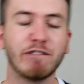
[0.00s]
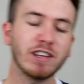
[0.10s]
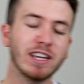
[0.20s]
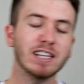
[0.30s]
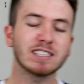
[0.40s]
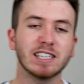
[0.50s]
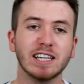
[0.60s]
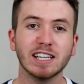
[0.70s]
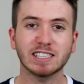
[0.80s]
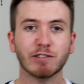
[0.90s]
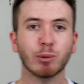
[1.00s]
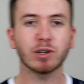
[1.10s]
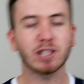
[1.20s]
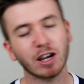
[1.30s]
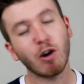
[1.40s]
for years and years everyone
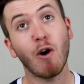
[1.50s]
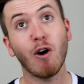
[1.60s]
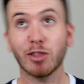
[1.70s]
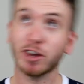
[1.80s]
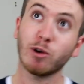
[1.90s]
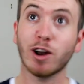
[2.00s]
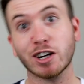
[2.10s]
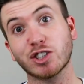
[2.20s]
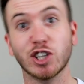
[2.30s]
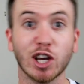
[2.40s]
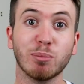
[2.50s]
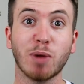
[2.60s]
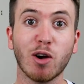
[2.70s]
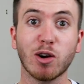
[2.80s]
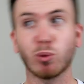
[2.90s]
was like, oh, they don't actually get
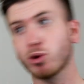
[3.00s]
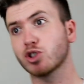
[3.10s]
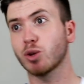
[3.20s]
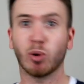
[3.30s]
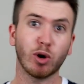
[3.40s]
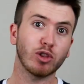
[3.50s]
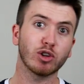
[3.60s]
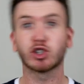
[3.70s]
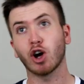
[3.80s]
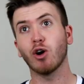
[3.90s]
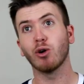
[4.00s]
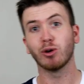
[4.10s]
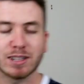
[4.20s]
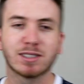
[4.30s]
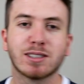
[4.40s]
married, what's the point in the show?
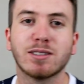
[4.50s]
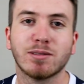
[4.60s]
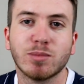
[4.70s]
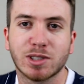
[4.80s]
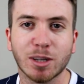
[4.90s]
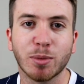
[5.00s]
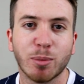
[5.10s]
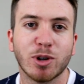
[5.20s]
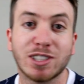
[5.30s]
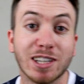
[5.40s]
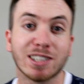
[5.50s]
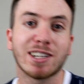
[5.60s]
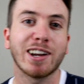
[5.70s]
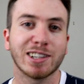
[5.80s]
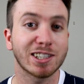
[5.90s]
It's some of the most
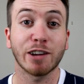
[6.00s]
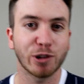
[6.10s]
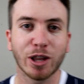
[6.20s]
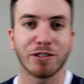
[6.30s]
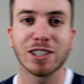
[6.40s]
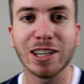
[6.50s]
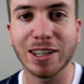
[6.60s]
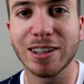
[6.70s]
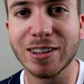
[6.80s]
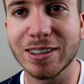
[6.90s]
entertaining stuff you'll ever see.